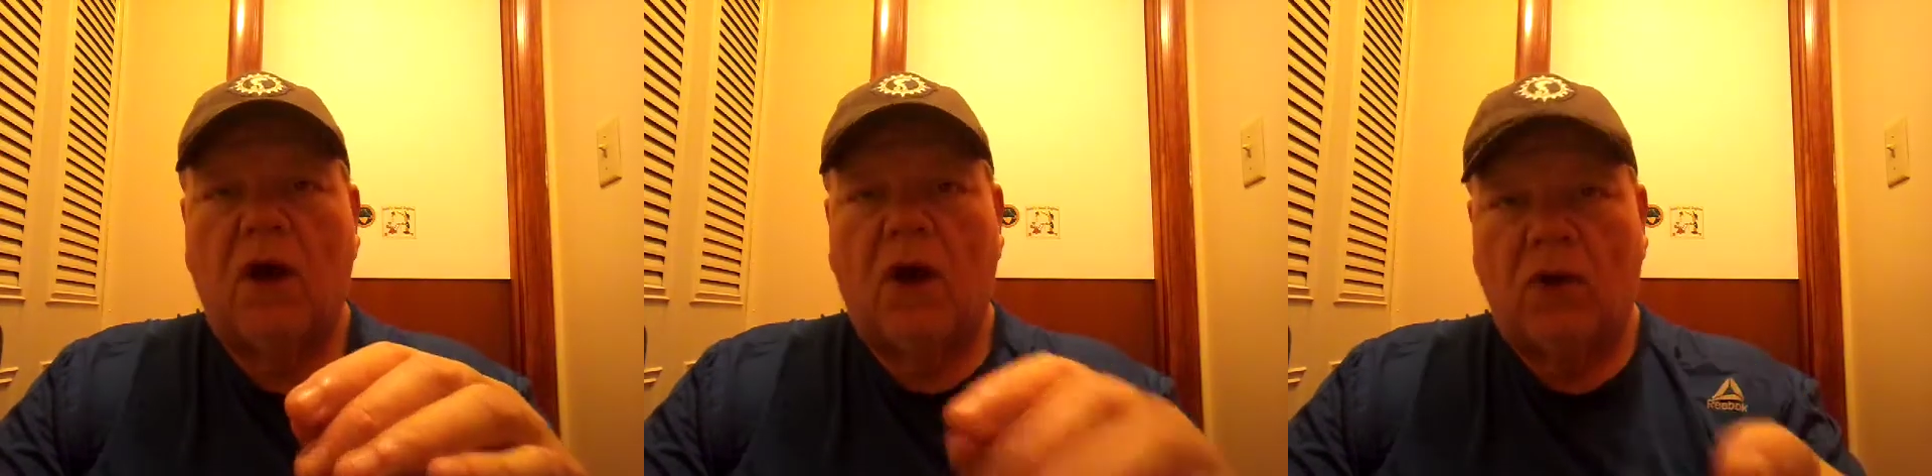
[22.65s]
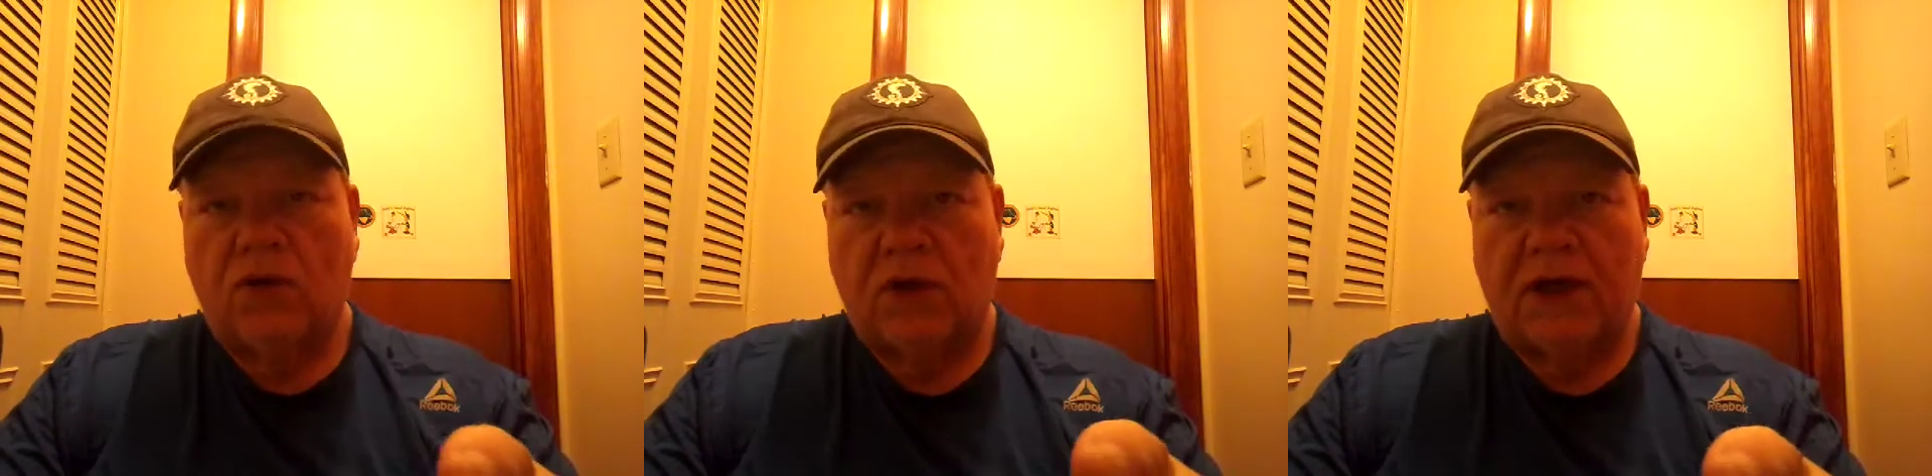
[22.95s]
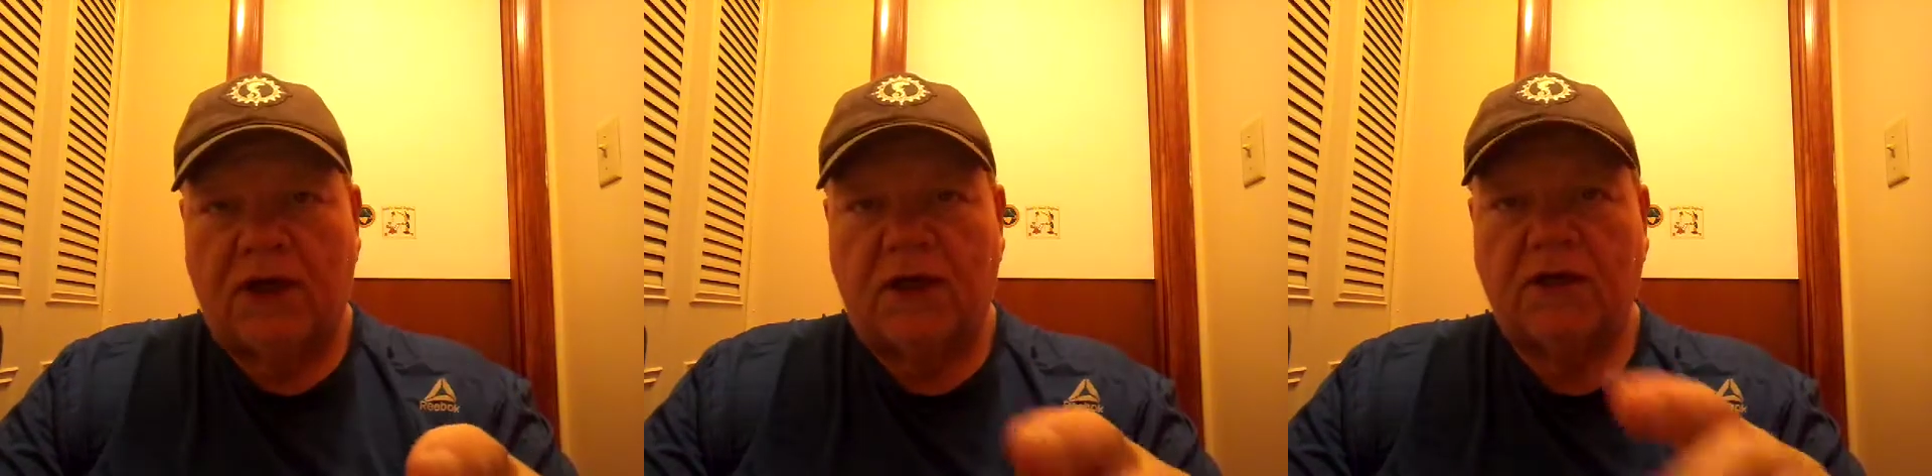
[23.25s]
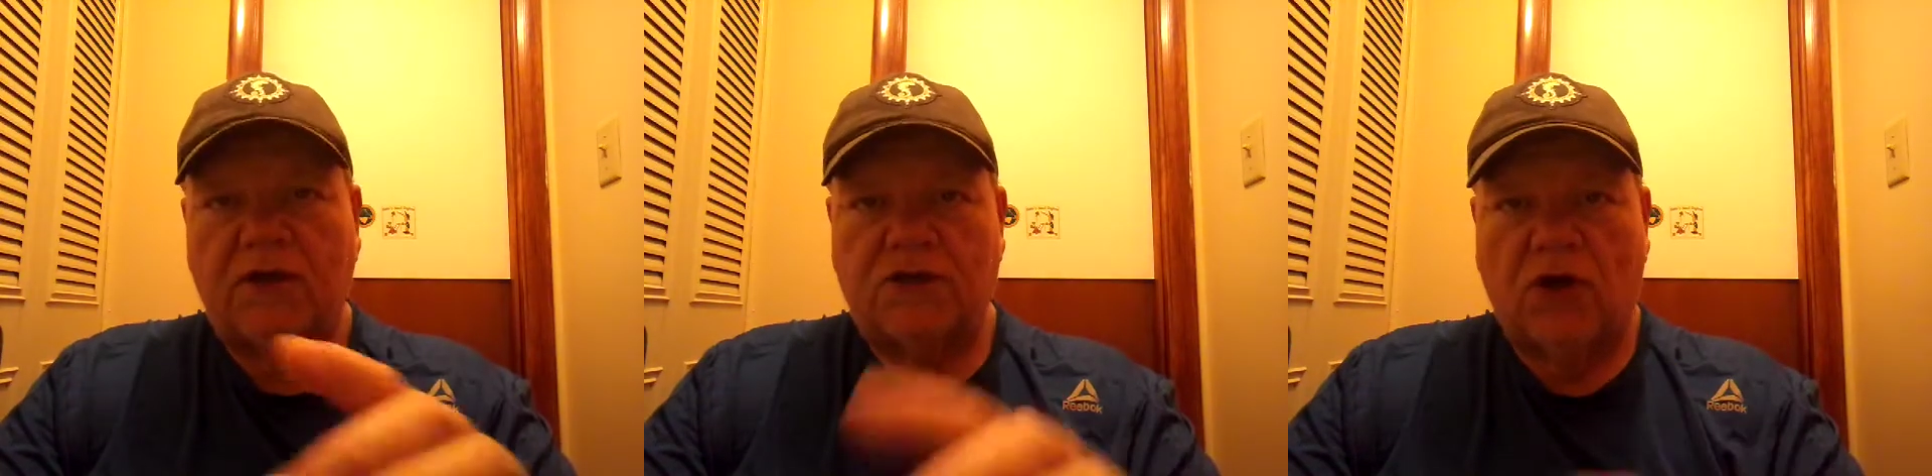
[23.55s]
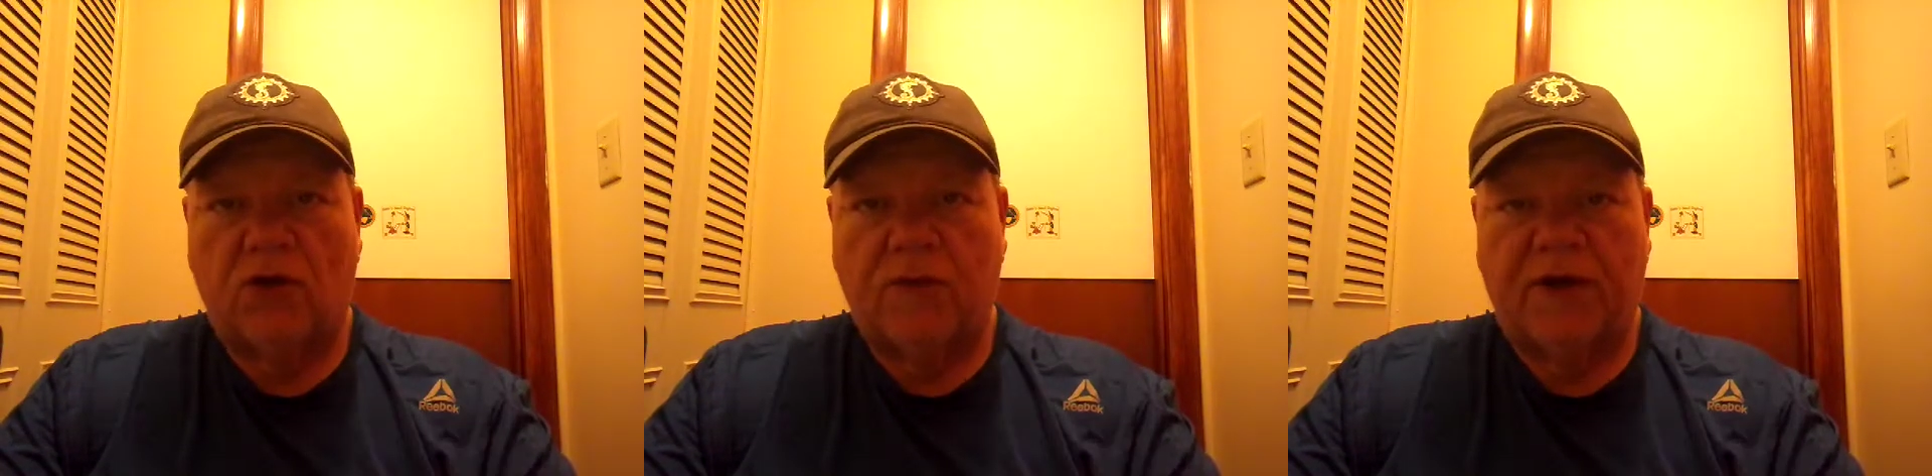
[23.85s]
only
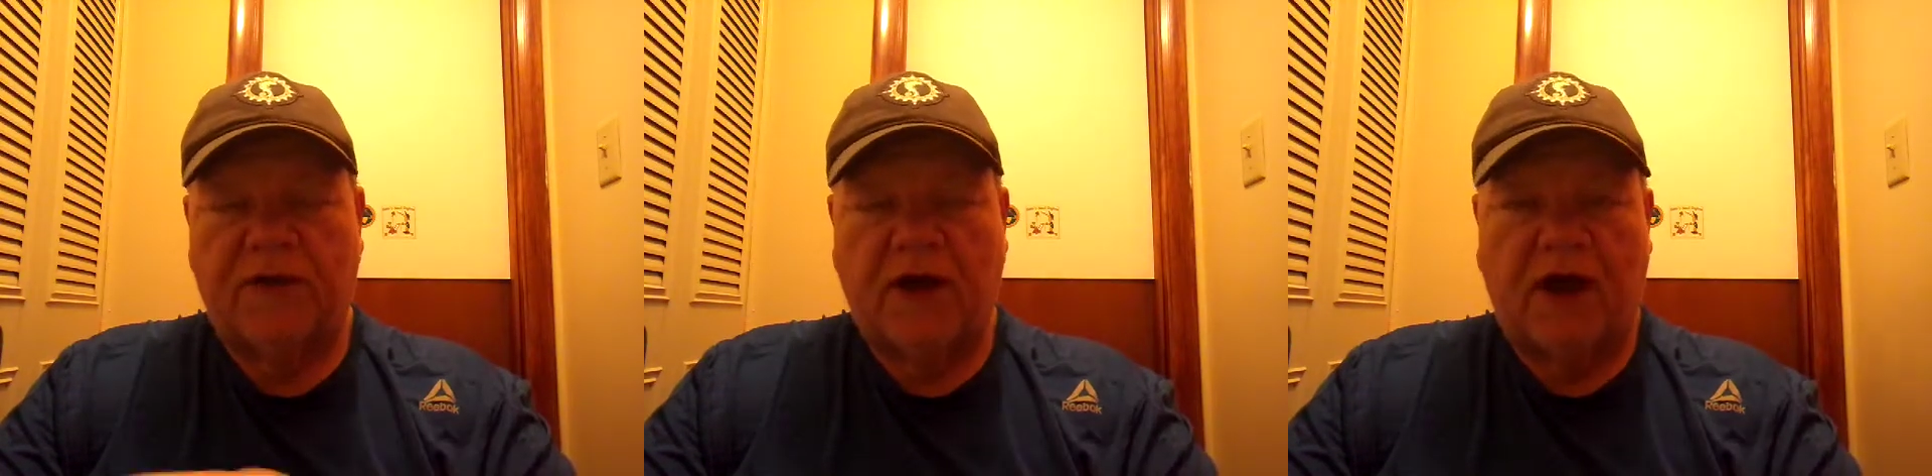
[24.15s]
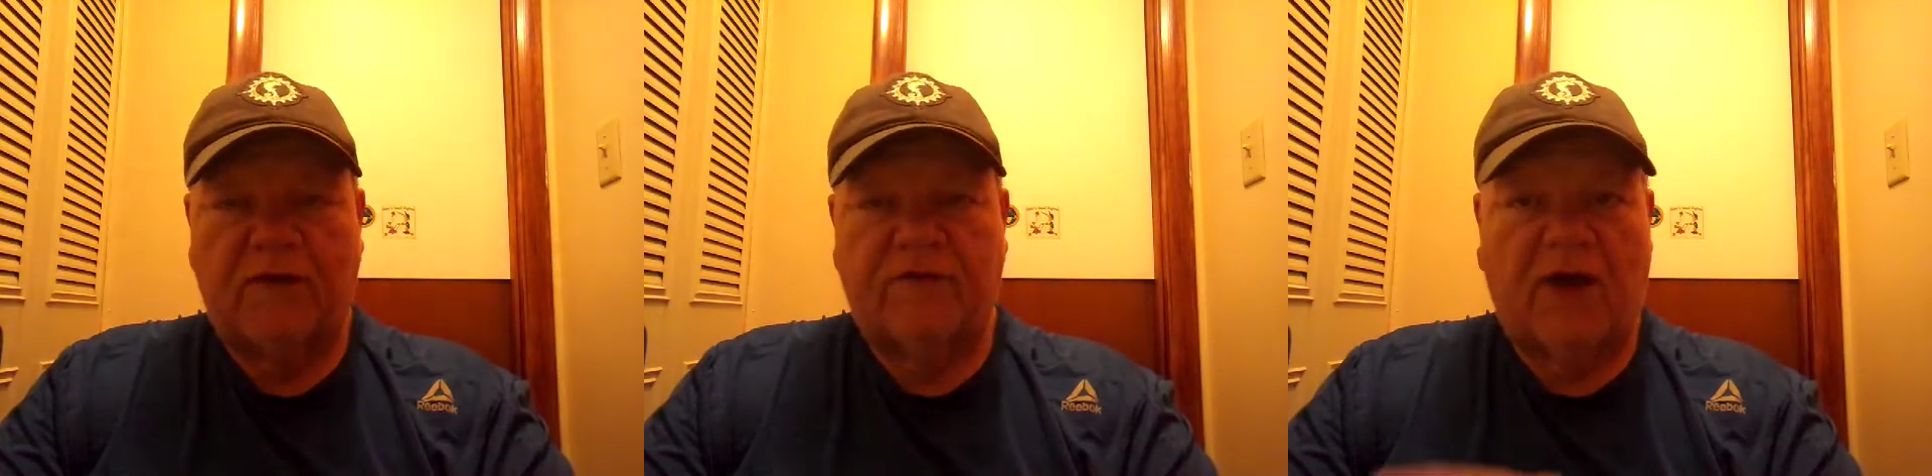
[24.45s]
showed me the knife.